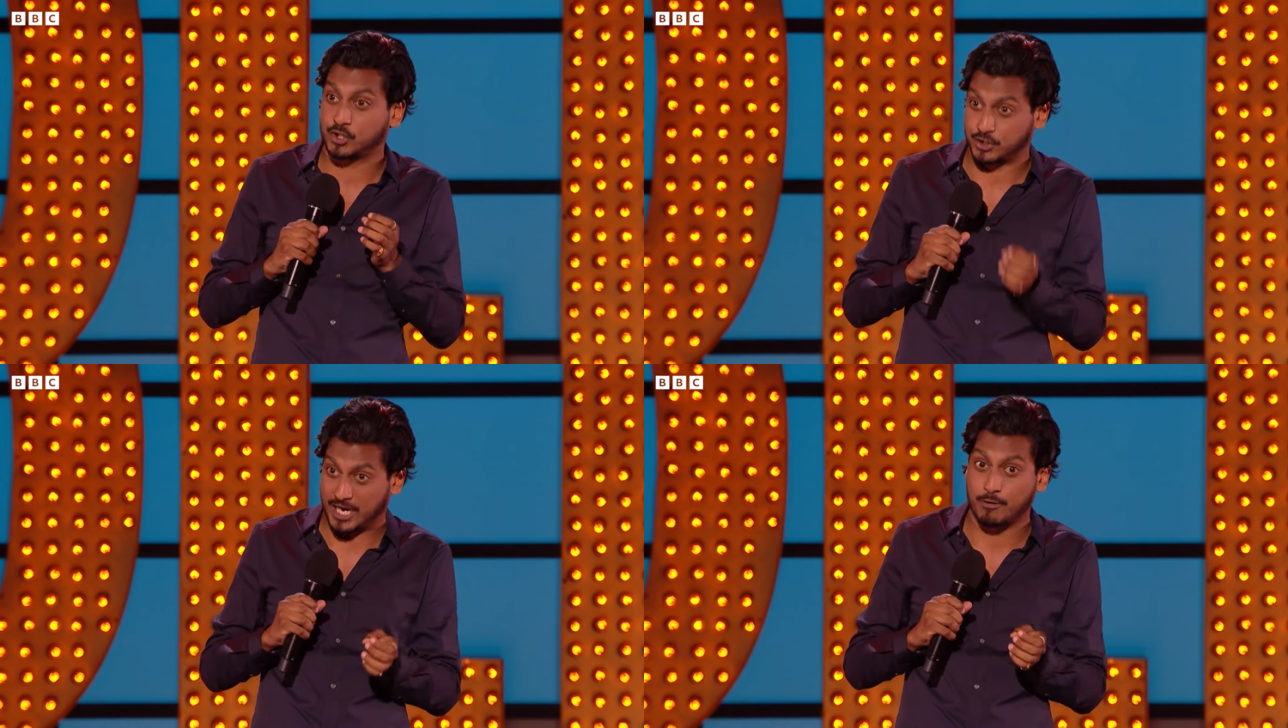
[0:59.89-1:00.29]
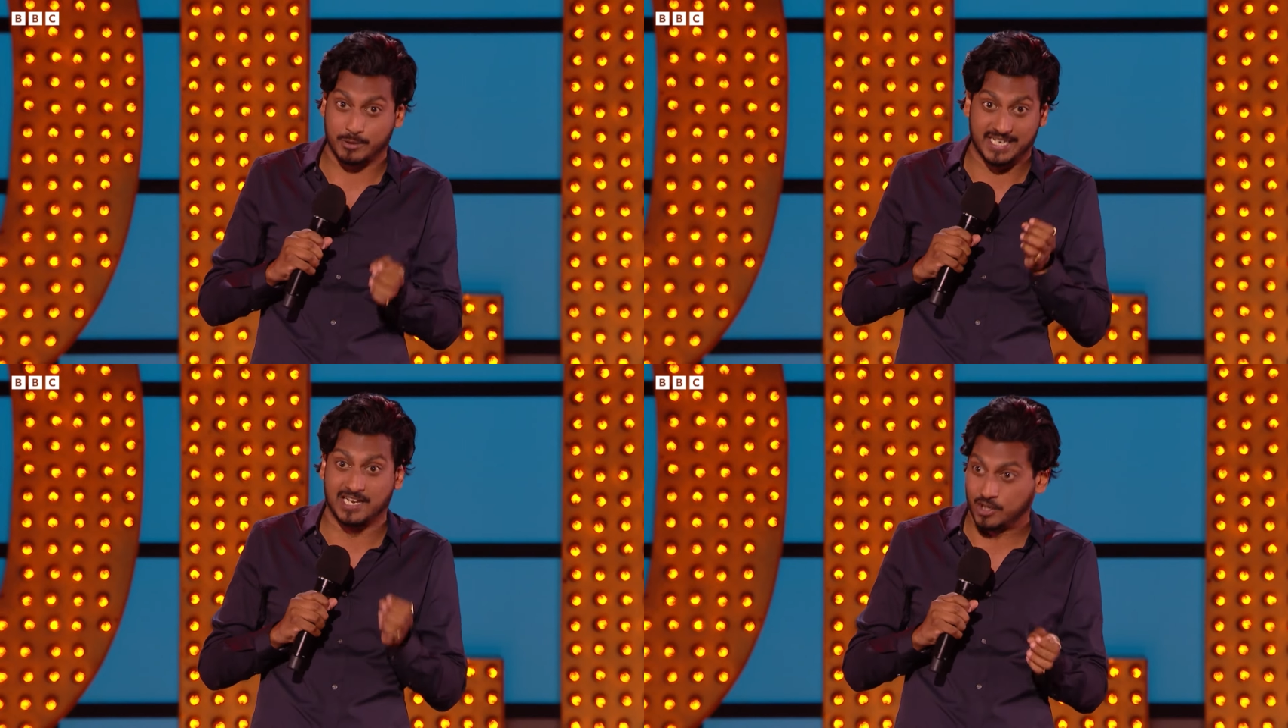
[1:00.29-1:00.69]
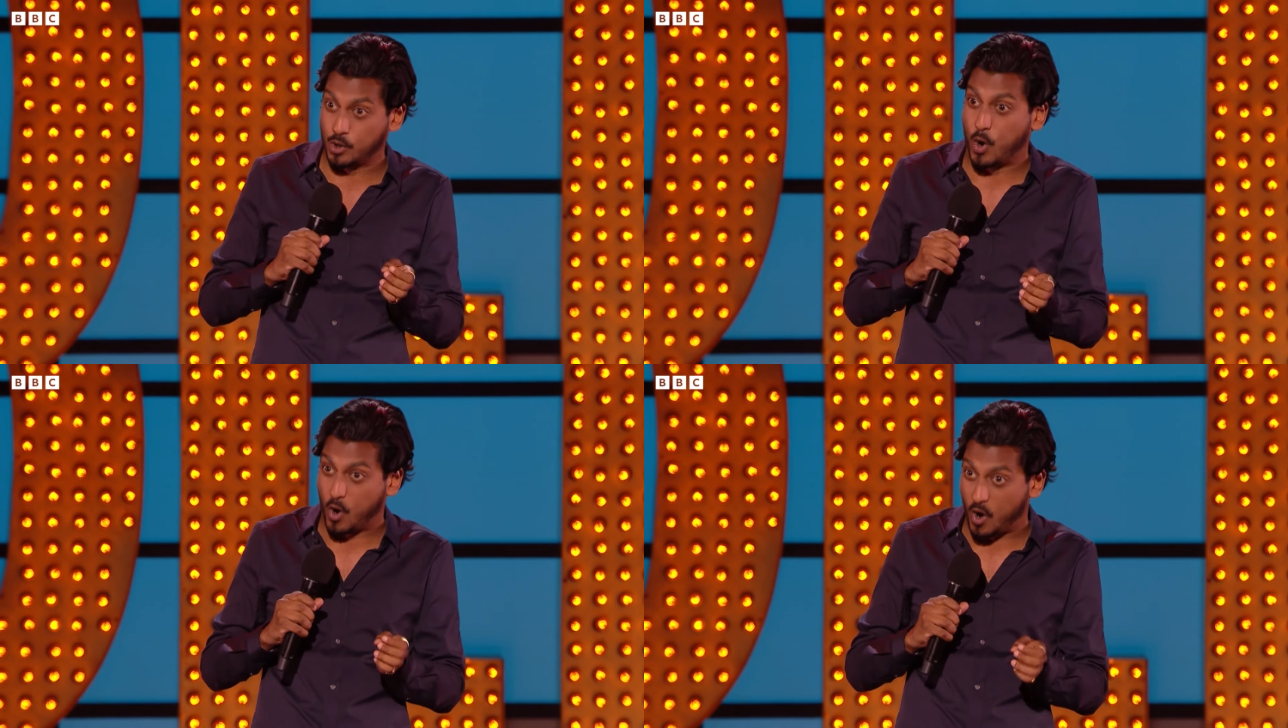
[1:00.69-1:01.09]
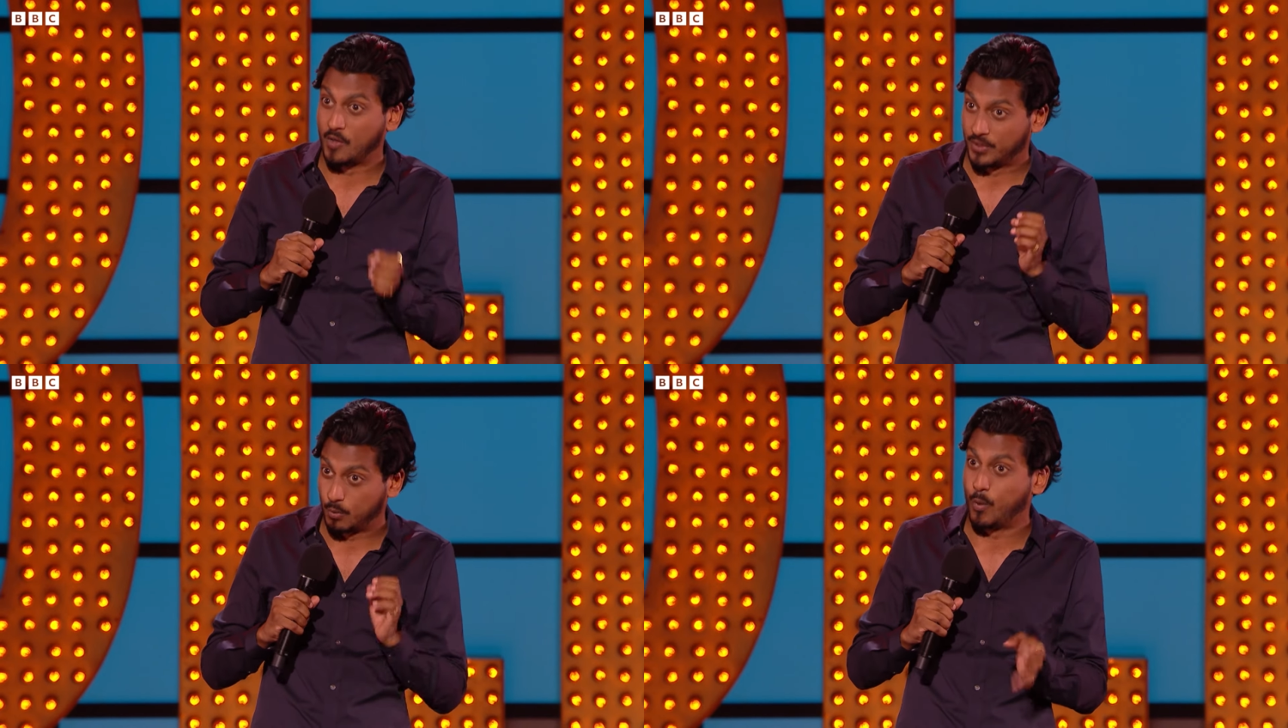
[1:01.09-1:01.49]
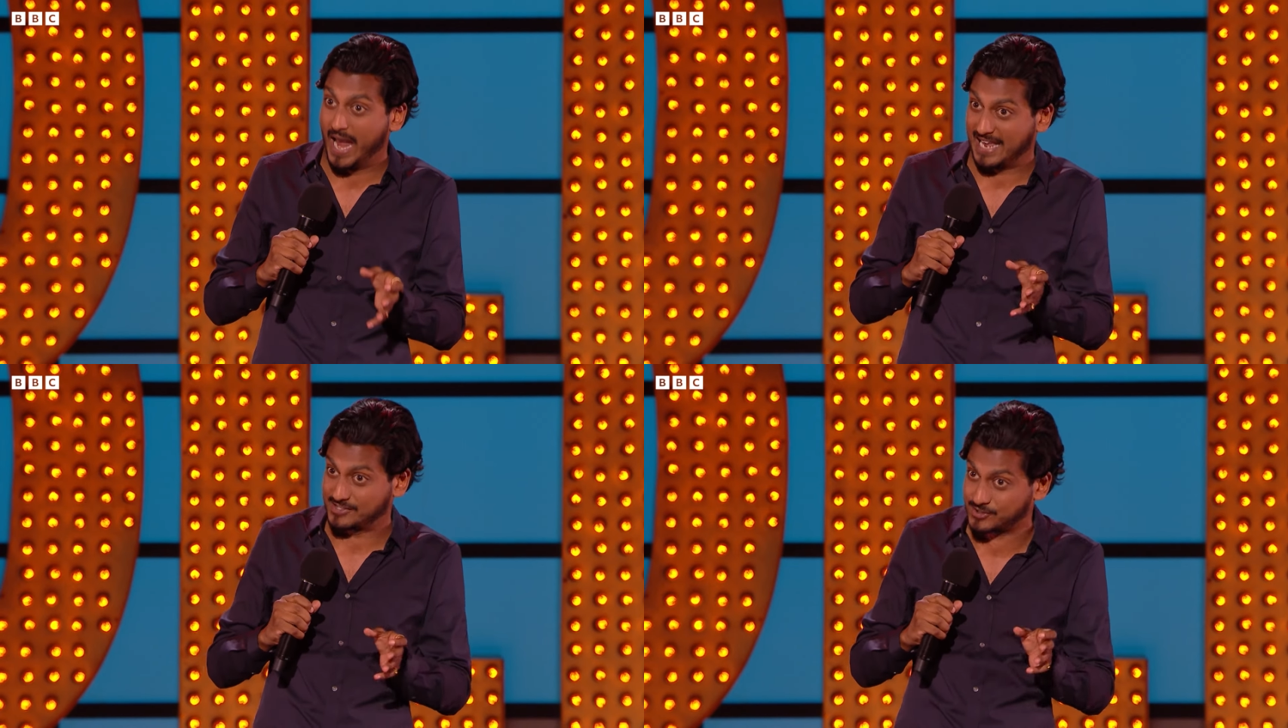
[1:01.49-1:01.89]
Sharia law on the
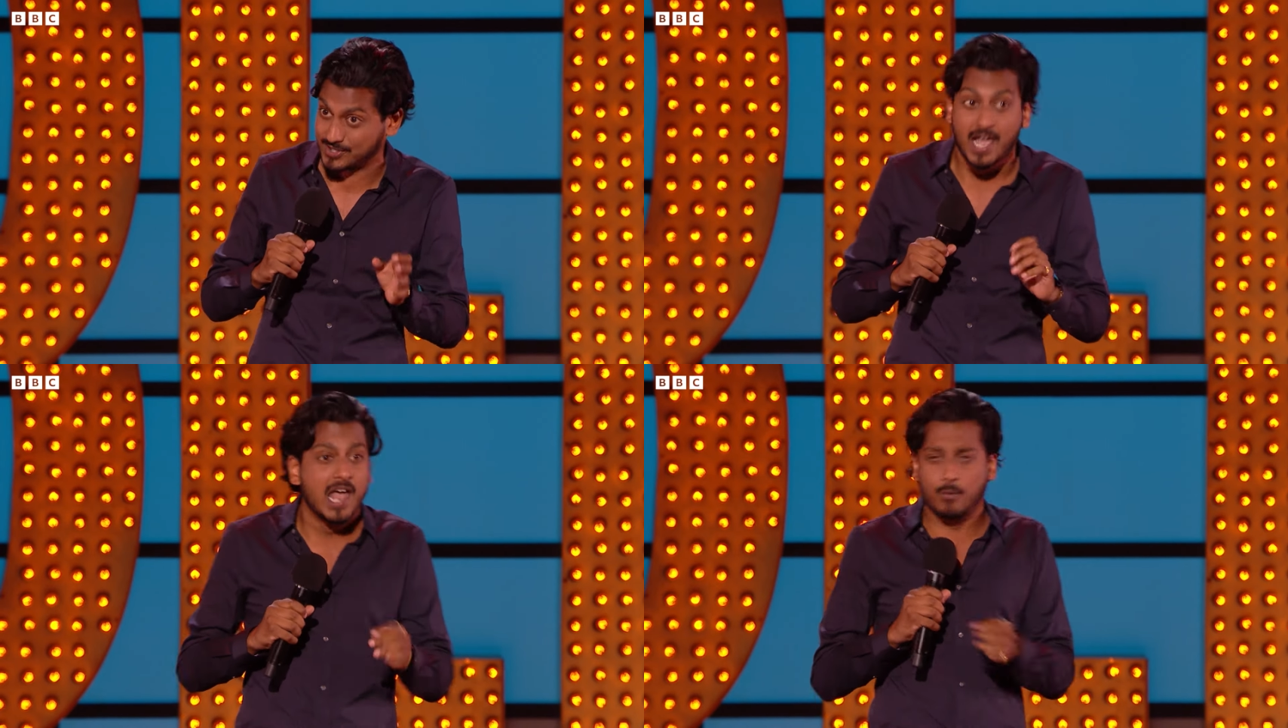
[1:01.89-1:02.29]
West,